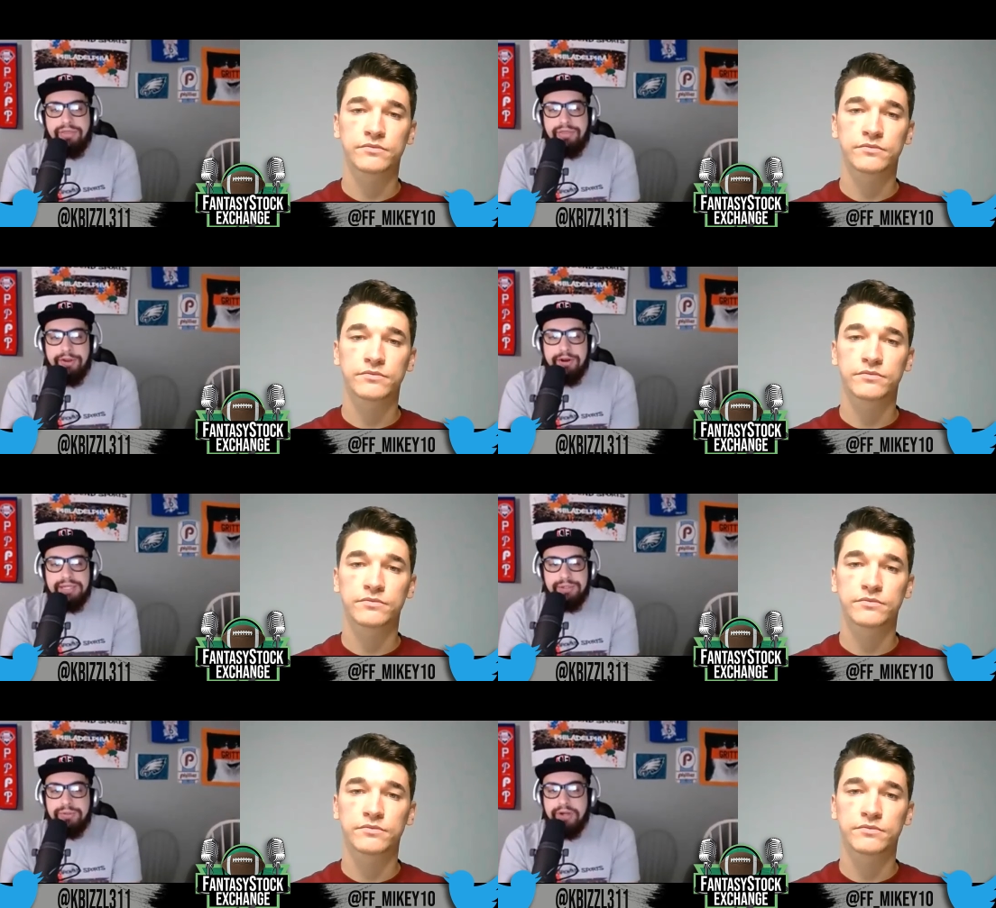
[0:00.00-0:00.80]

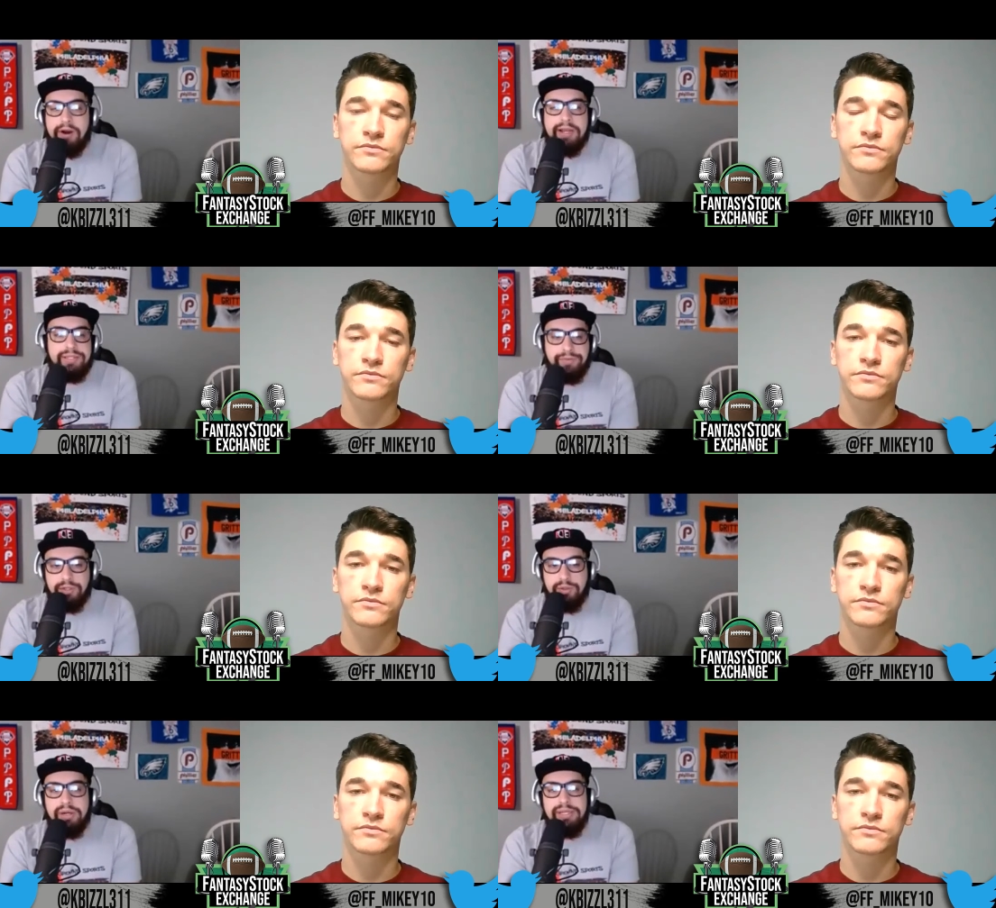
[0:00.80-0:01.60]
Speaker 1: thirty-two targets for
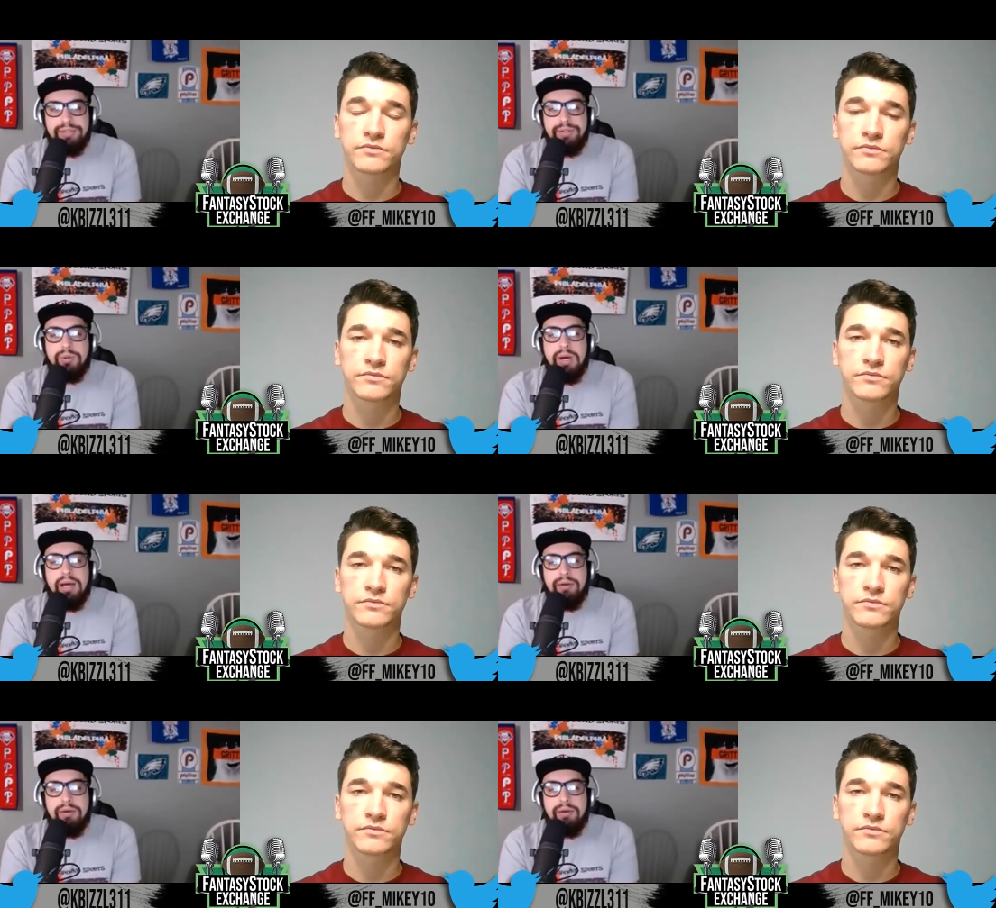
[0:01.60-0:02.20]
twenty-two uh,